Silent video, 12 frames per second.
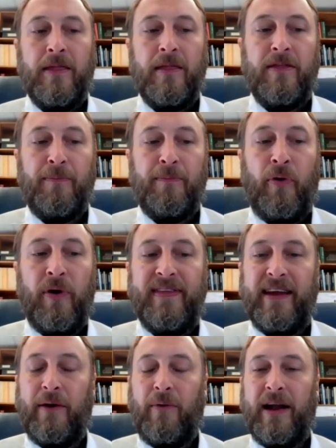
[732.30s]
The point that
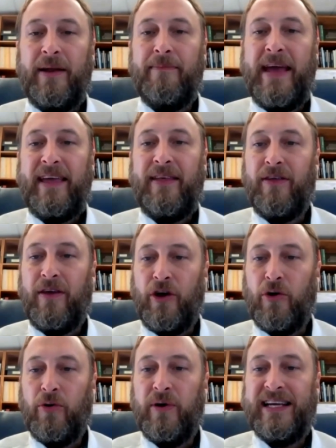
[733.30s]
I want to make,
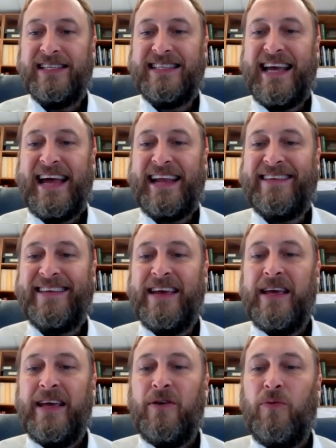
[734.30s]
though, is that
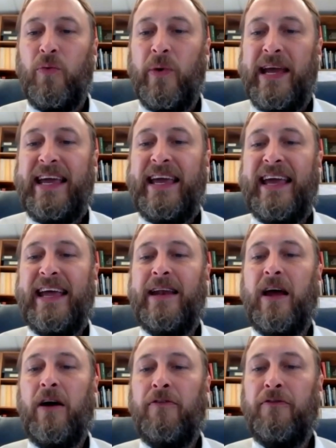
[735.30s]
we
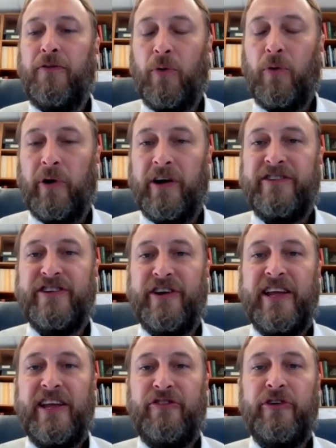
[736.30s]
can afford to
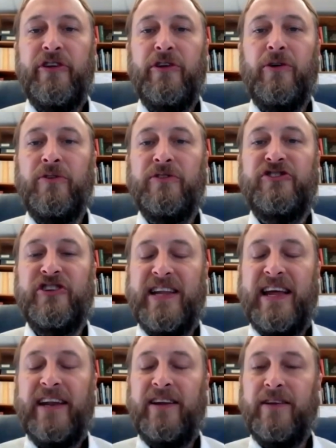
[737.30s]
introduce
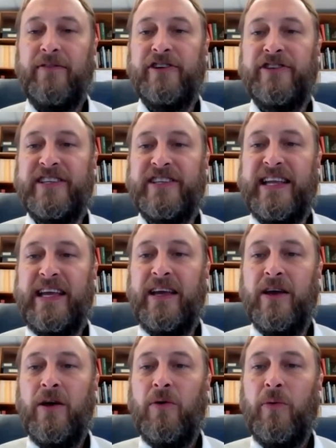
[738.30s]
genetic diversity
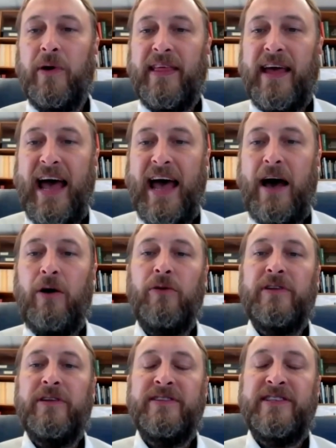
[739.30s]

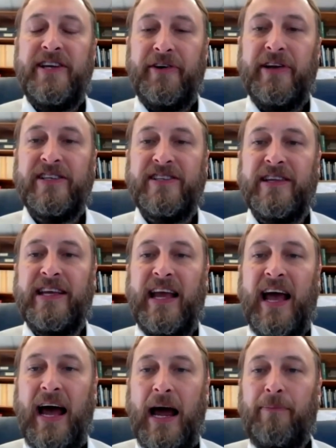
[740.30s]
without seriously
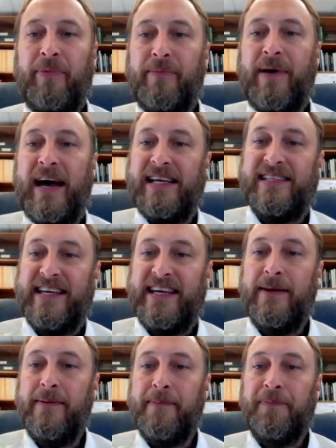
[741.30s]

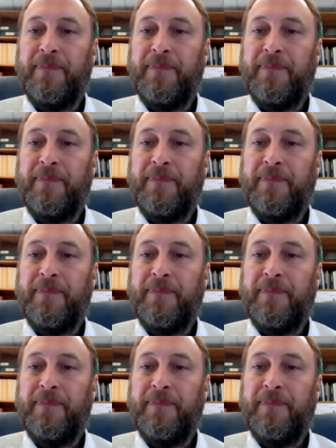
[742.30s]
compromising